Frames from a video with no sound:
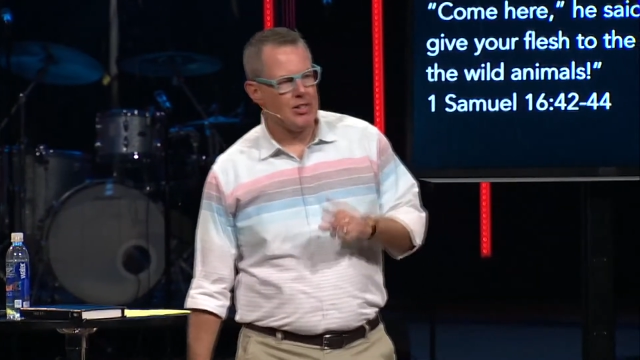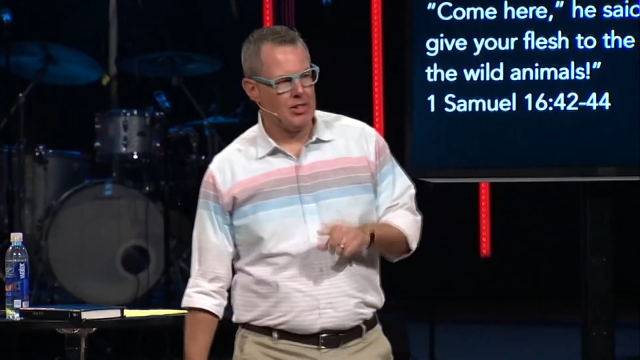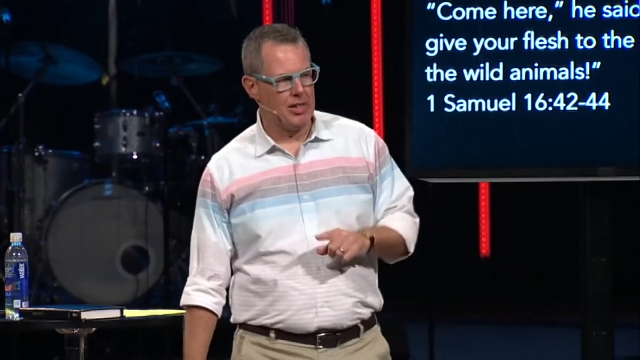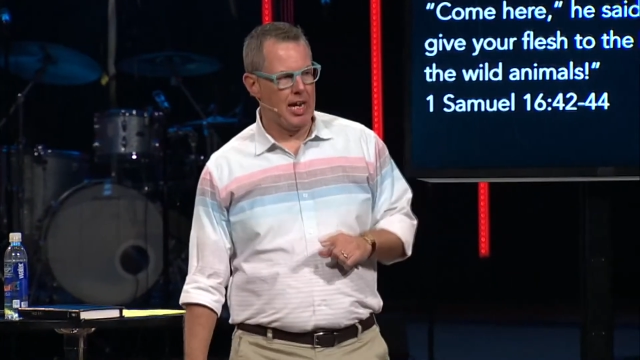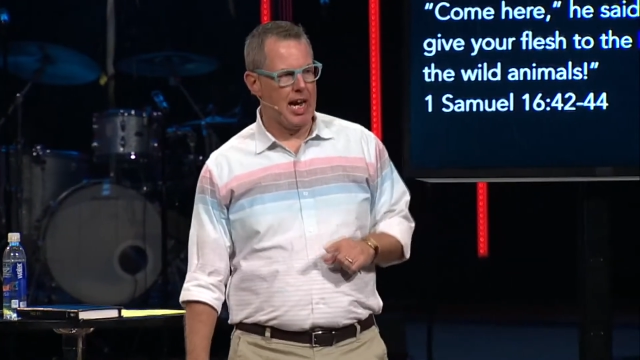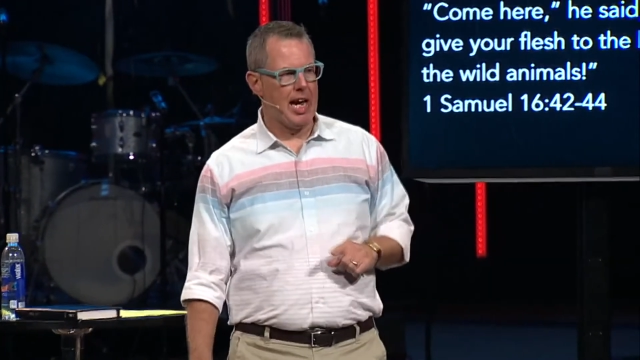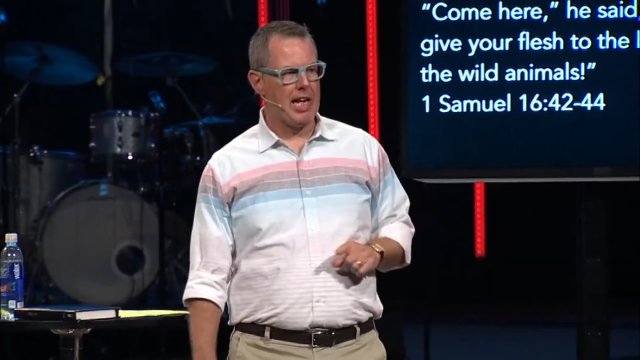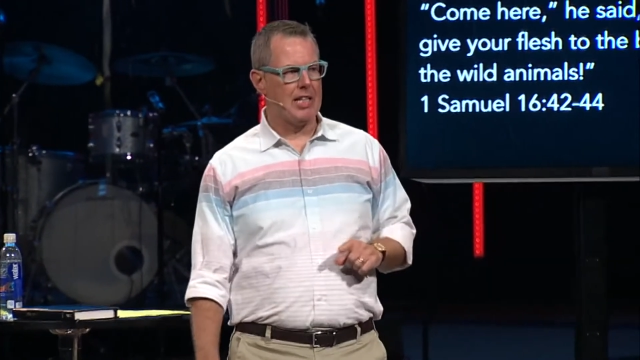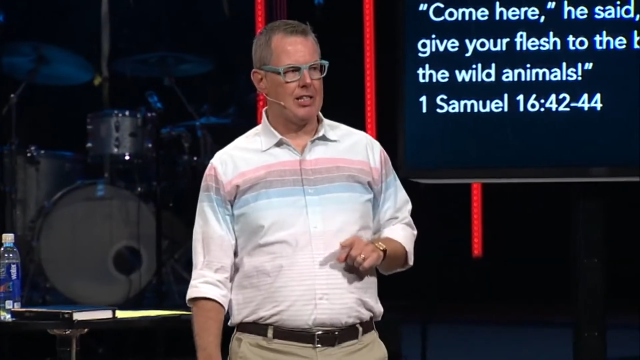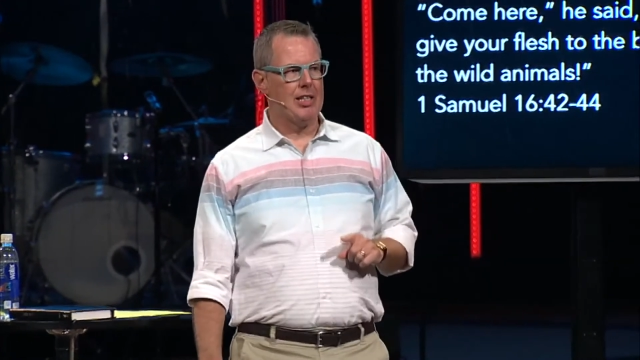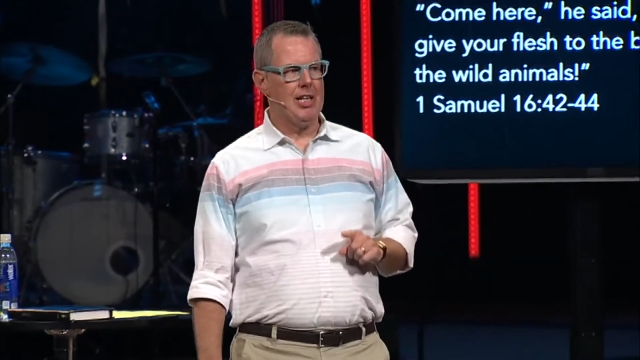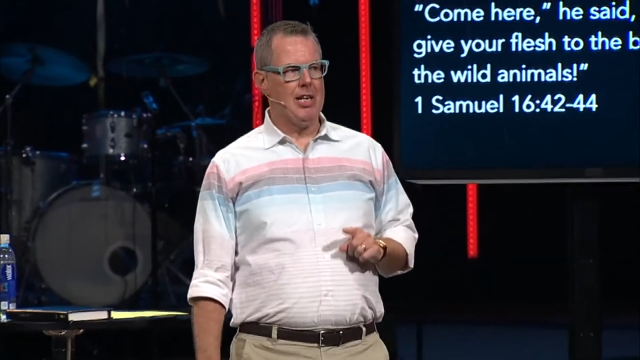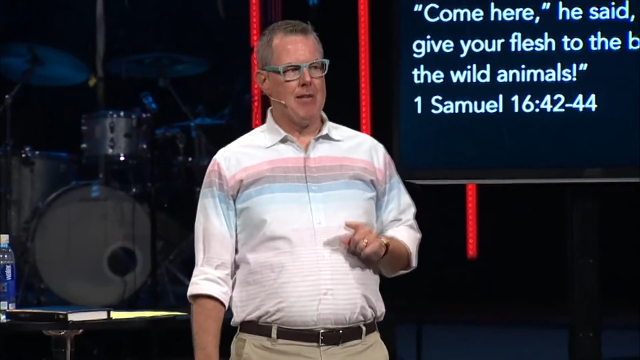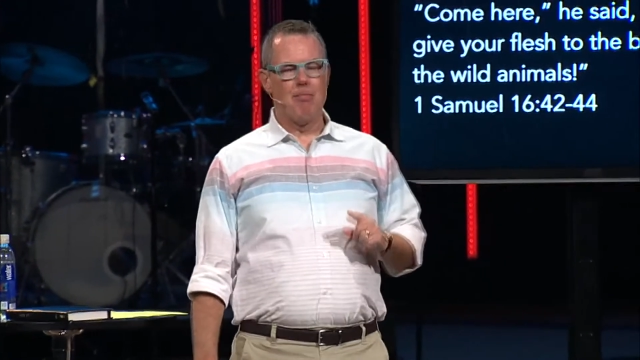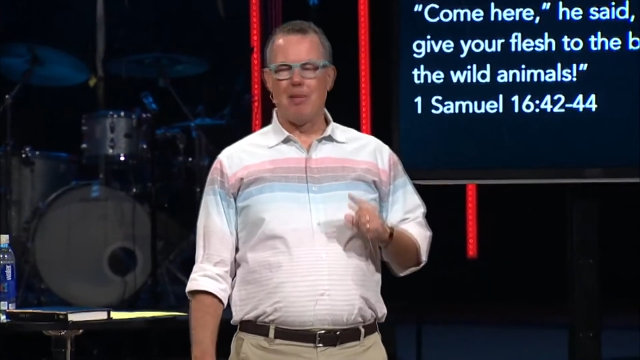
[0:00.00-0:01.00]
size.
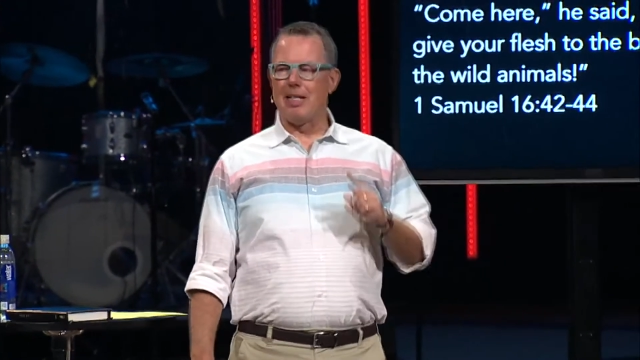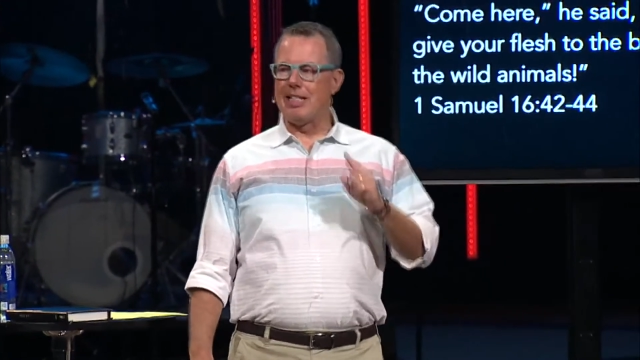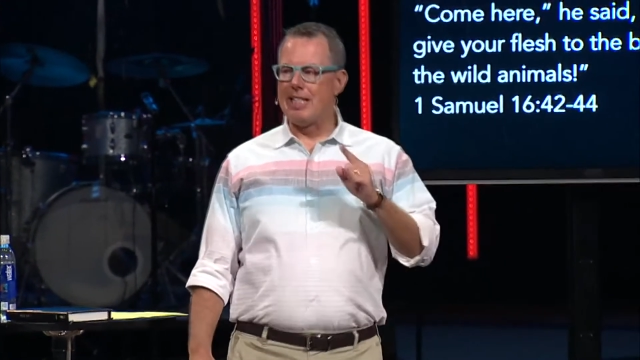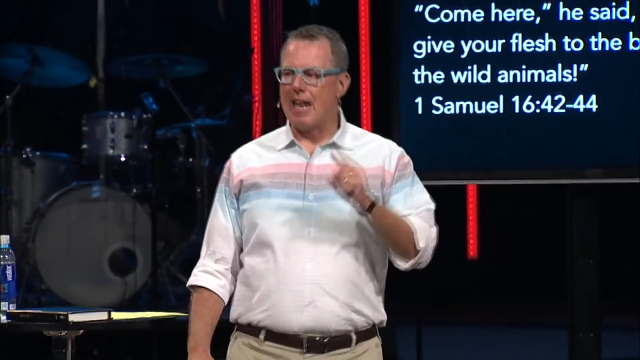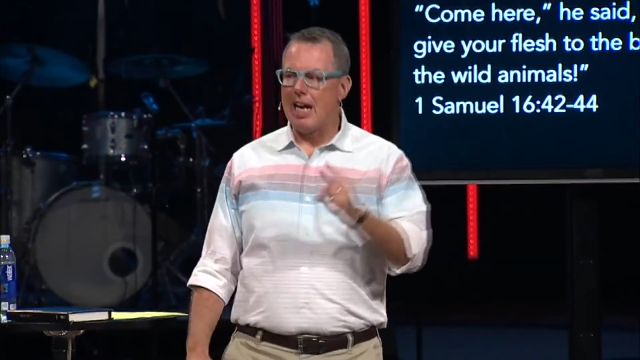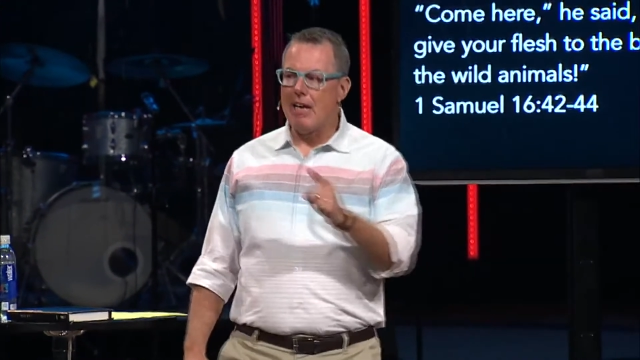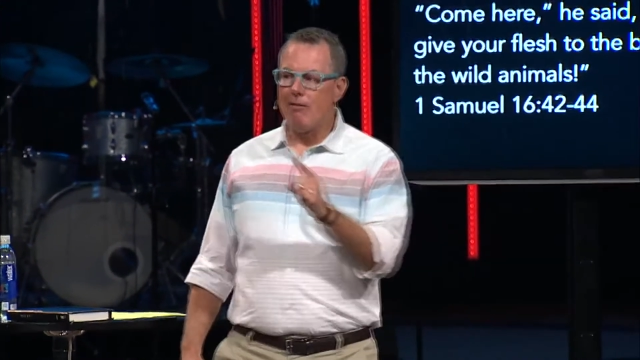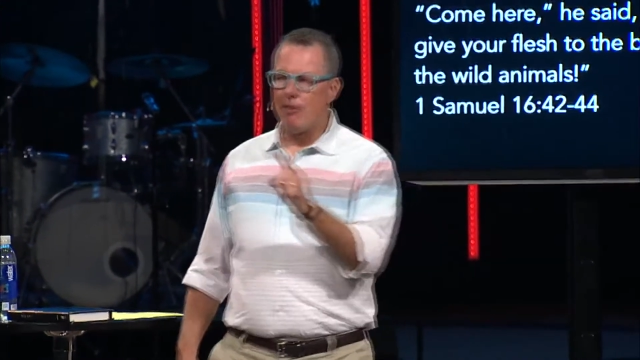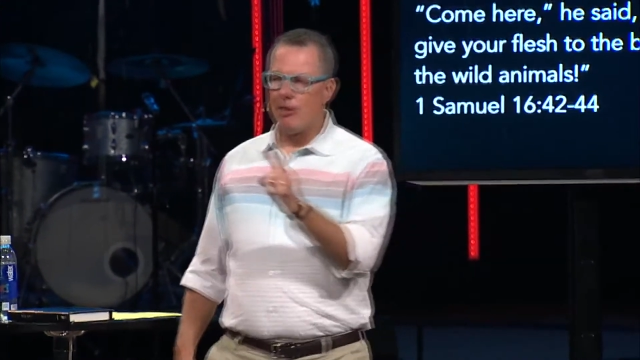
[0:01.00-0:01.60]
But David